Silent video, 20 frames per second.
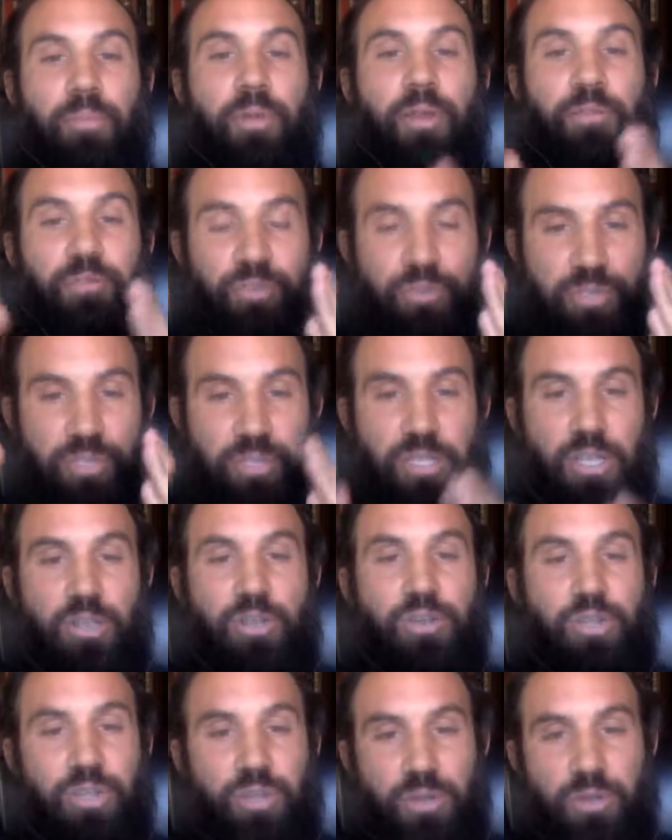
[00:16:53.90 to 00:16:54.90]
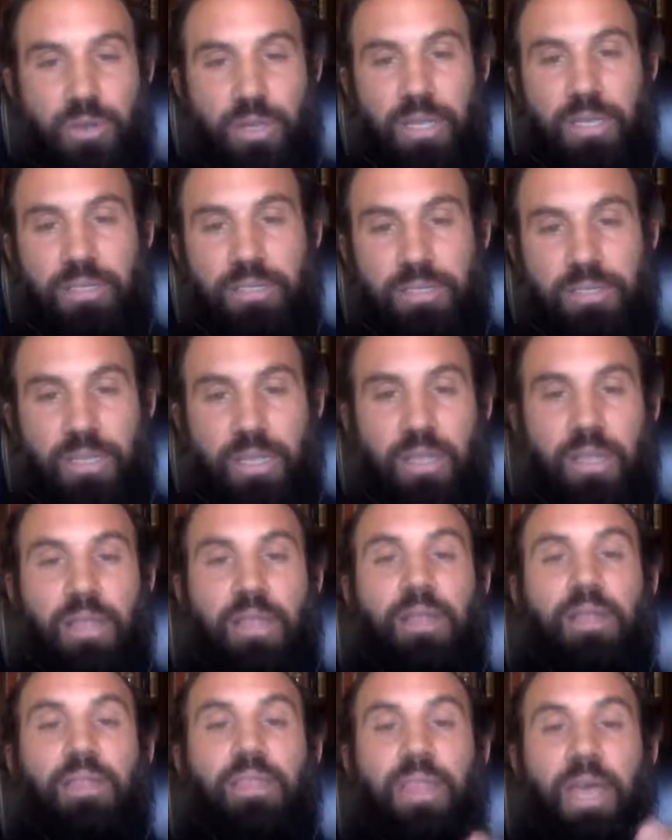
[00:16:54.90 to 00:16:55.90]
But if you're still curious,
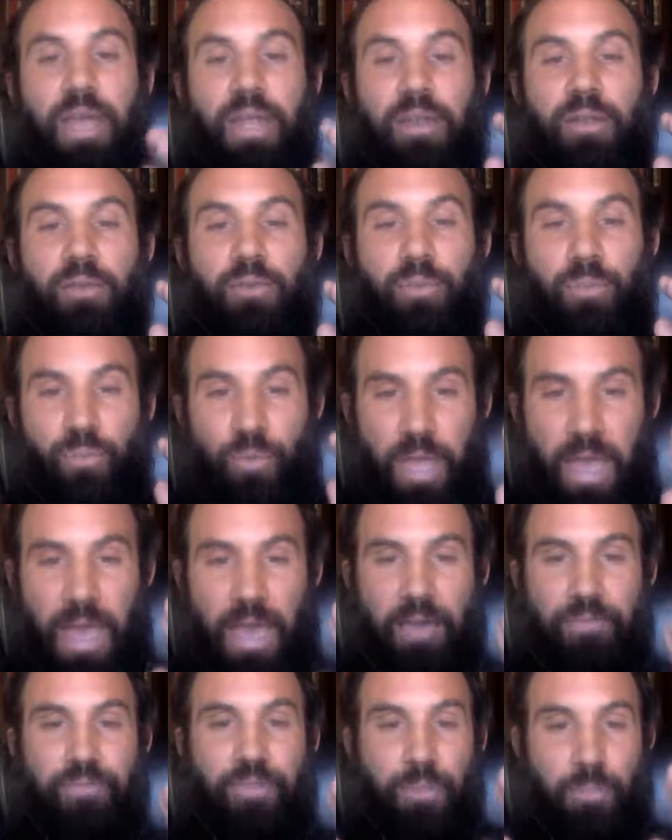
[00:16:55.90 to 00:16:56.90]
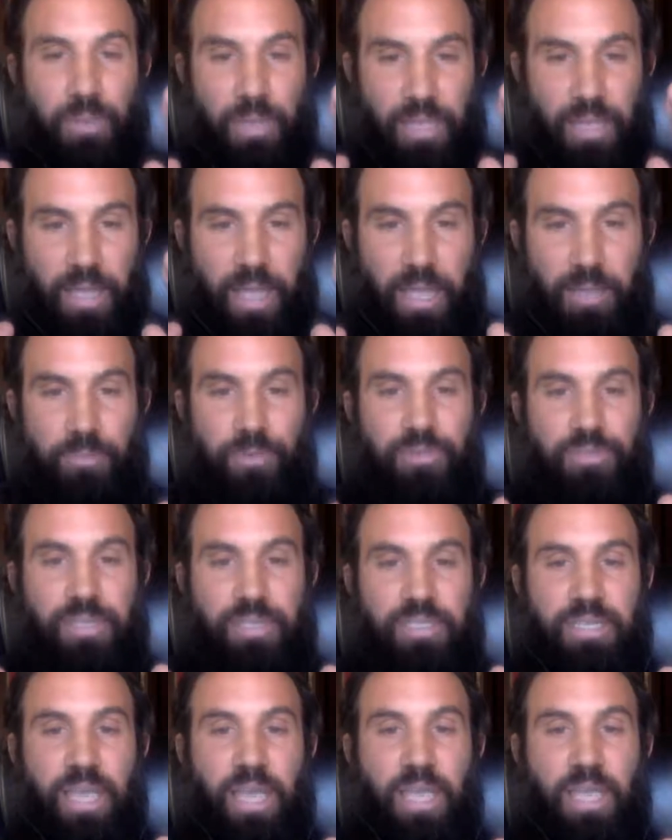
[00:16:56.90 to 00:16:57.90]
then we have to be able to
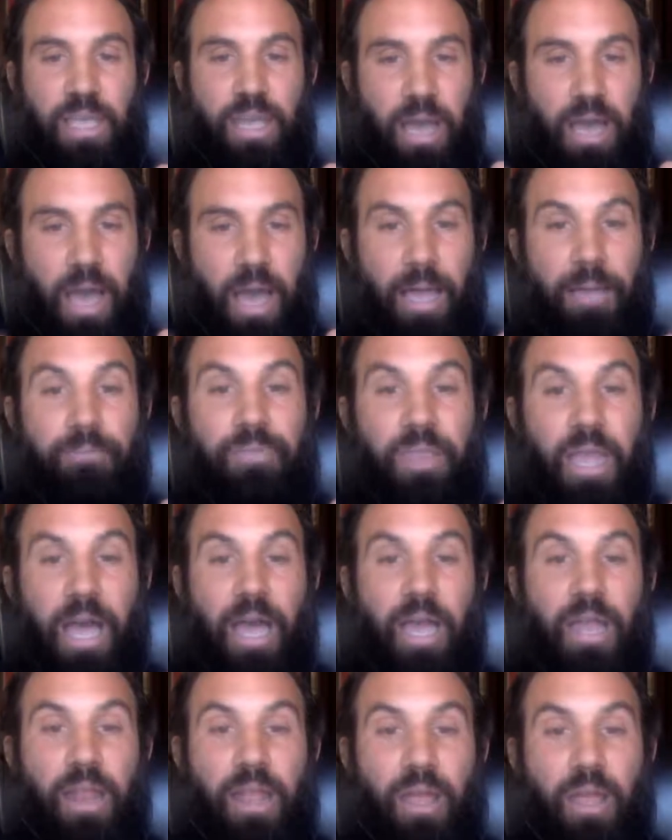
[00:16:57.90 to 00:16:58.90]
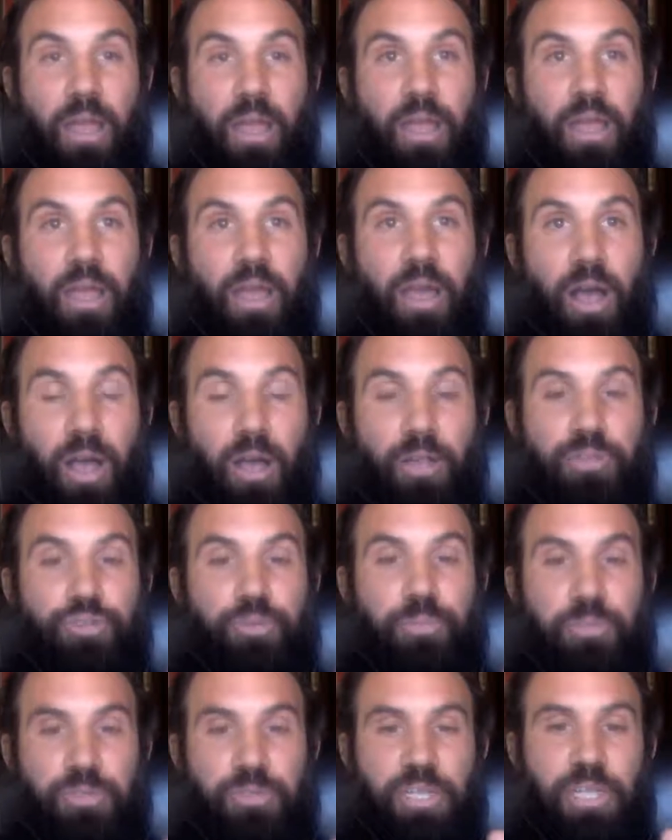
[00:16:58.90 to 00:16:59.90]
say, I'm not one
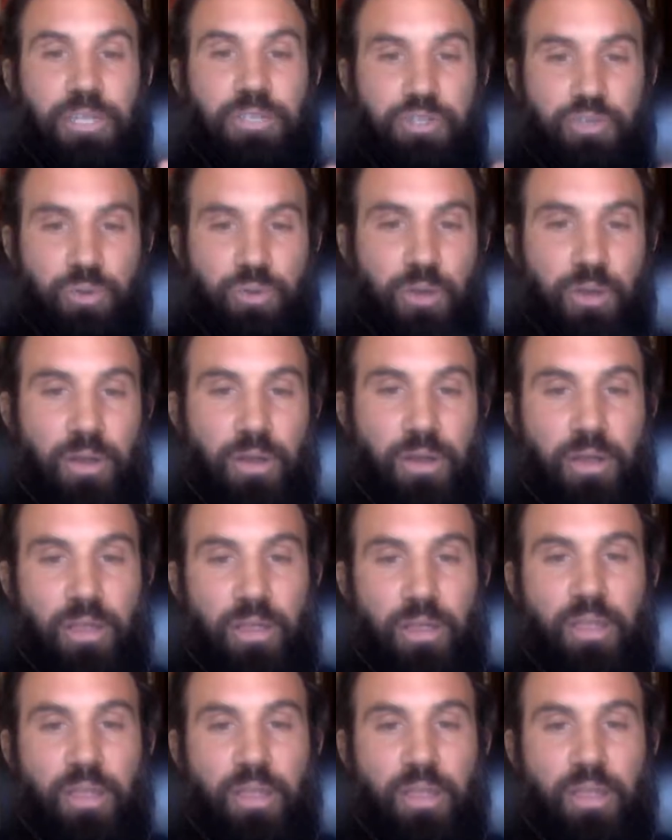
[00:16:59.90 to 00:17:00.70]
hundred percent sure.